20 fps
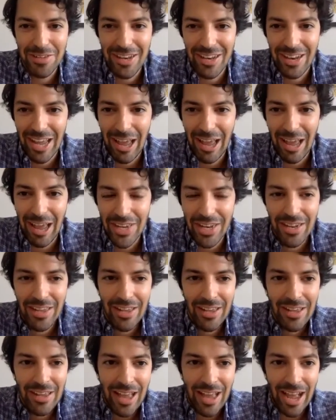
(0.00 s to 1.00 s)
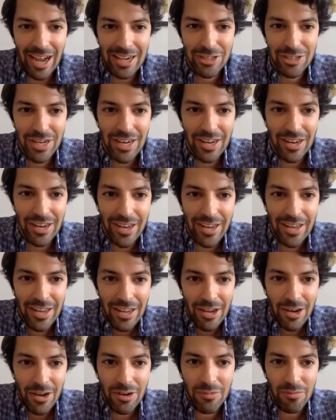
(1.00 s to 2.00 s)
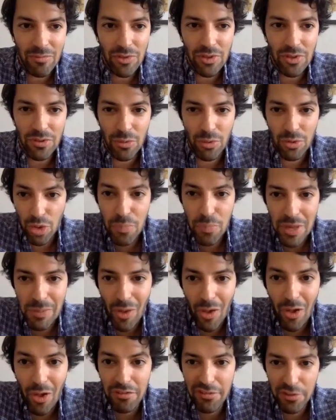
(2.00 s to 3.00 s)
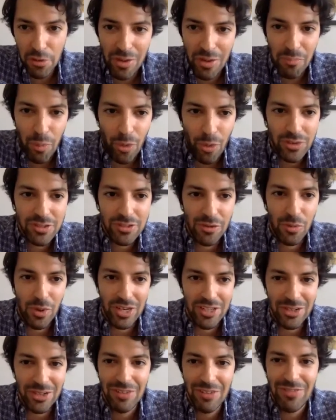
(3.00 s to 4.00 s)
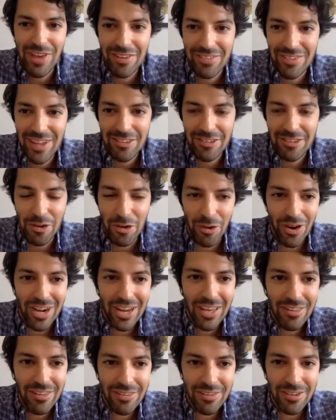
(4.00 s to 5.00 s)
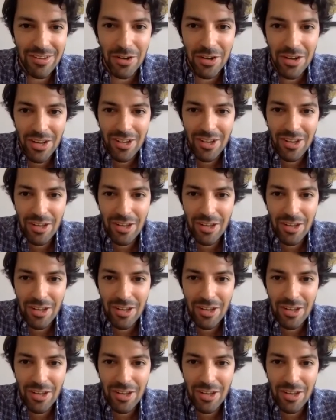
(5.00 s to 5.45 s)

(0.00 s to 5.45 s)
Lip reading: And I mean, actually like the people are so important when you invest that early. So,